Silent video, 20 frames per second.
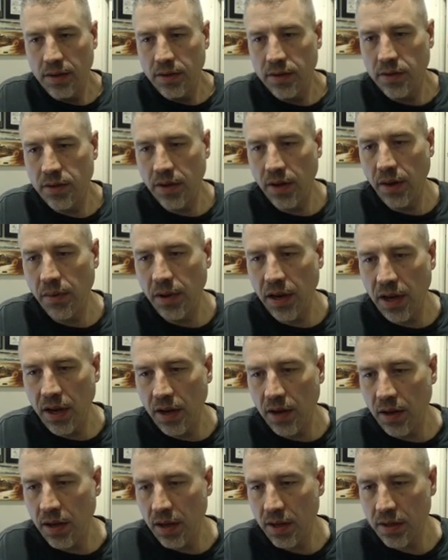So there we
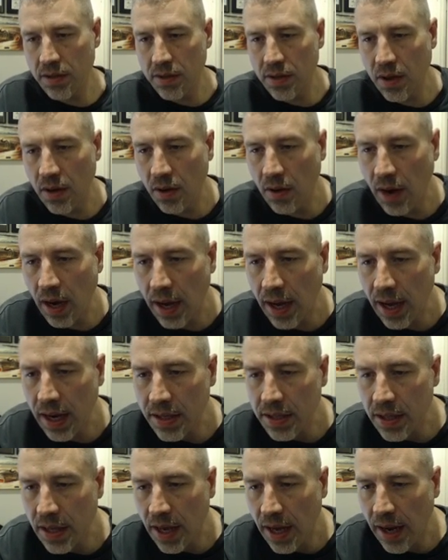go. So I
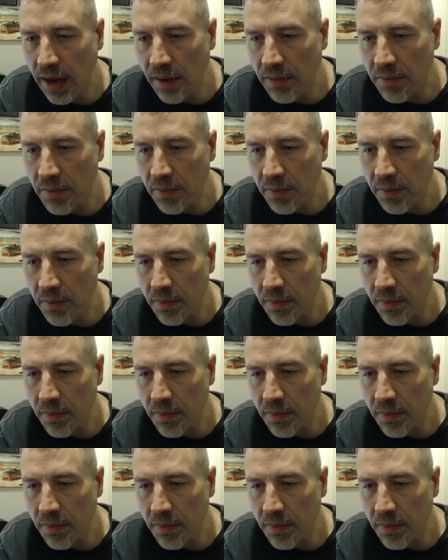actually have,